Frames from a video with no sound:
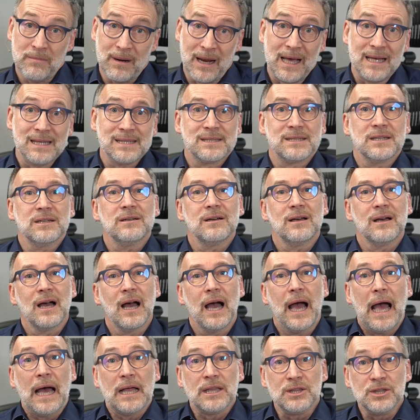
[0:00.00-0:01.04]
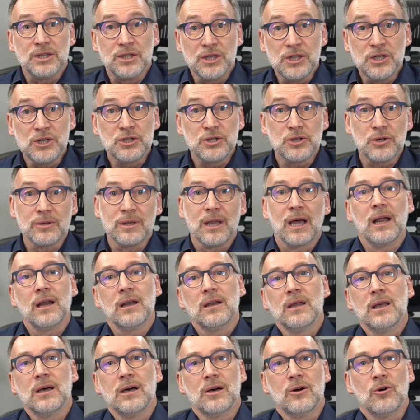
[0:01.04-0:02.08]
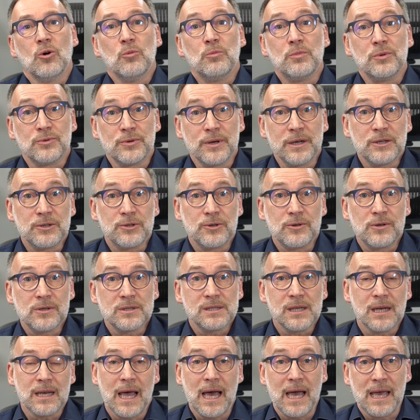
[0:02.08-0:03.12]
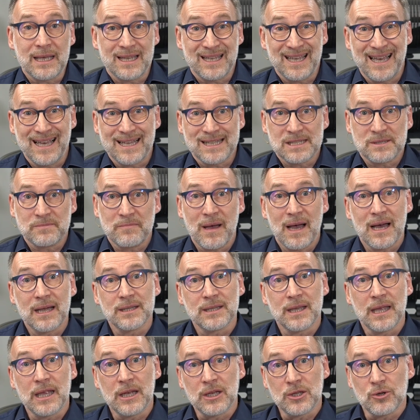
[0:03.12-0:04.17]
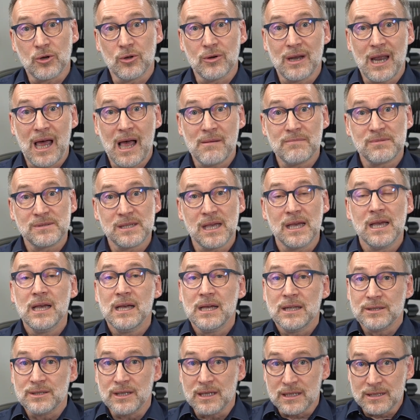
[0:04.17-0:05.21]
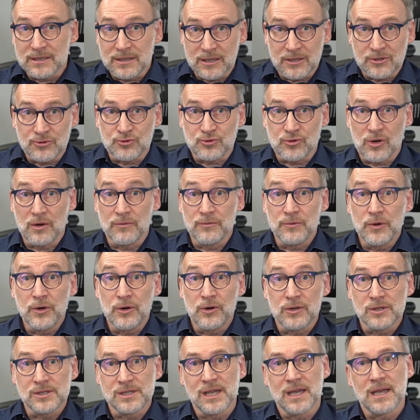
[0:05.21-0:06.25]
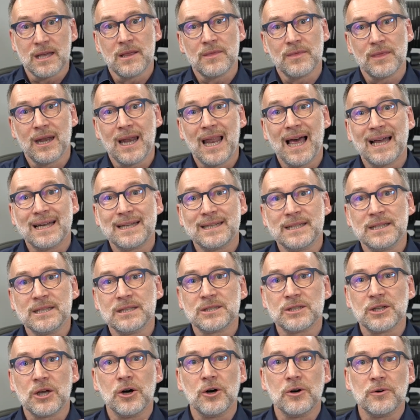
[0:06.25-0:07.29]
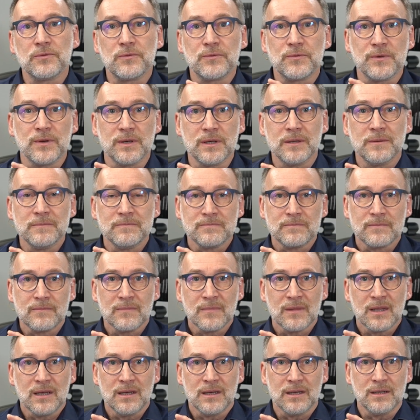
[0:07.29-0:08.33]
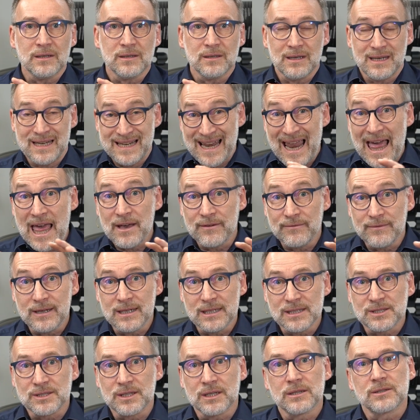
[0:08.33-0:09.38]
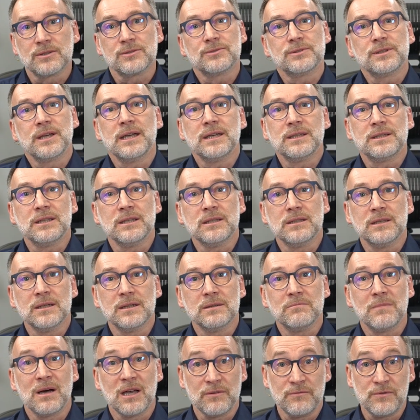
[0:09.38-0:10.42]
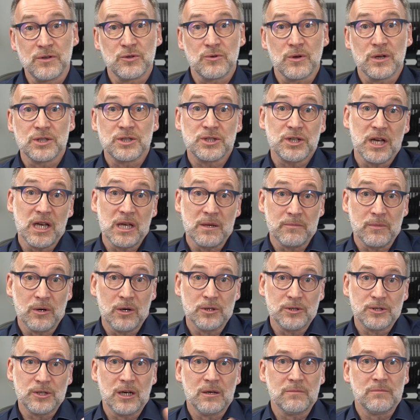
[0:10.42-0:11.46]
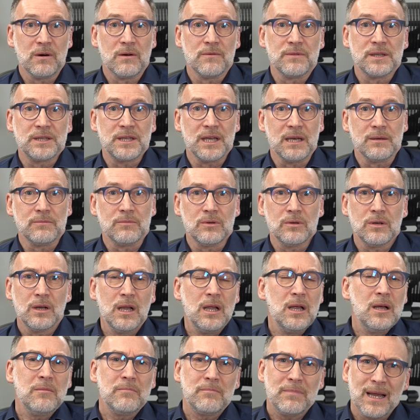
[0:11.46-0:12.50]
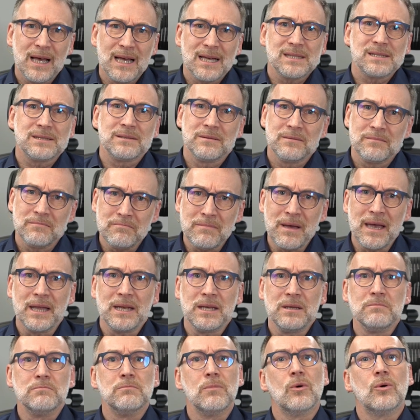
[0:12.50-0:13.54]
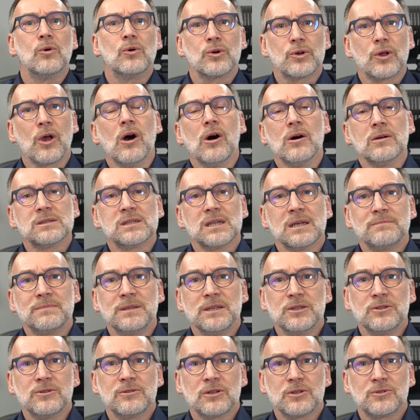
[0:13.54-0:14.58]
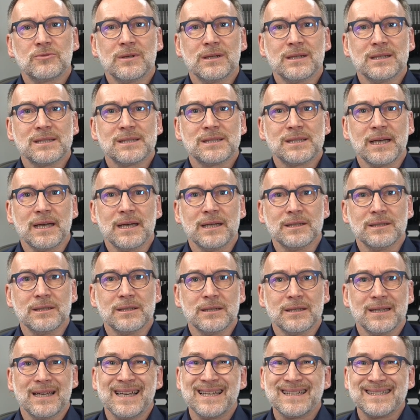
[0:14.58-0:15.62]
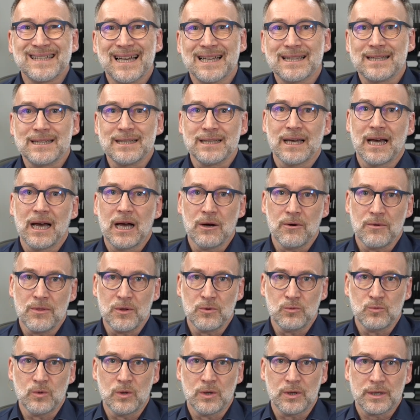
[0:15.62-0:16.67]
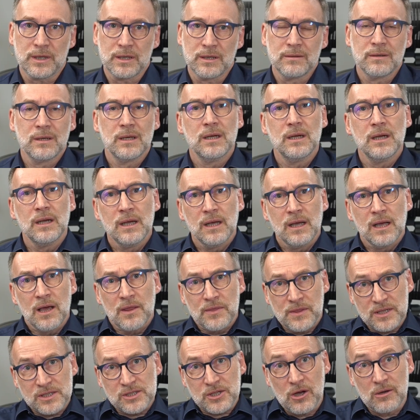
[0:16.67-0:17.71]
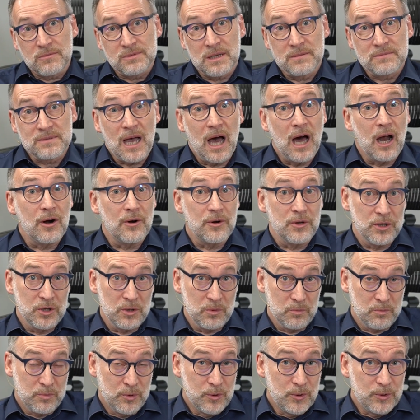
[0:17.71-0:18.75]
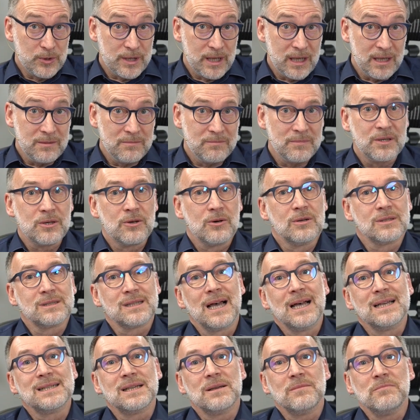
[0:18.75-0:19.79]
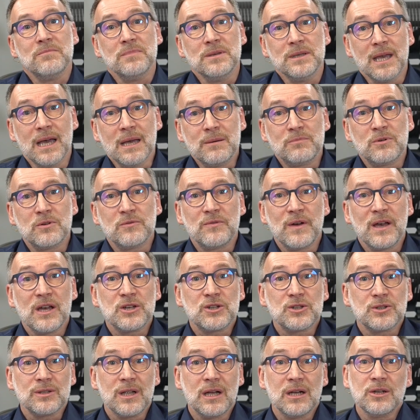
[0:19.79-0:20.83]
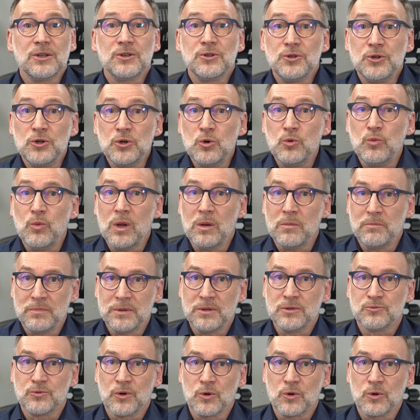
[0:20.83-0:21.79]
plus additional operators like expand and collapse that traverse the lattice of levels created by visual shape on top of the table, plus many more concepts in order to understand exactly how they work. These concepts are important because as a BI professional, you will be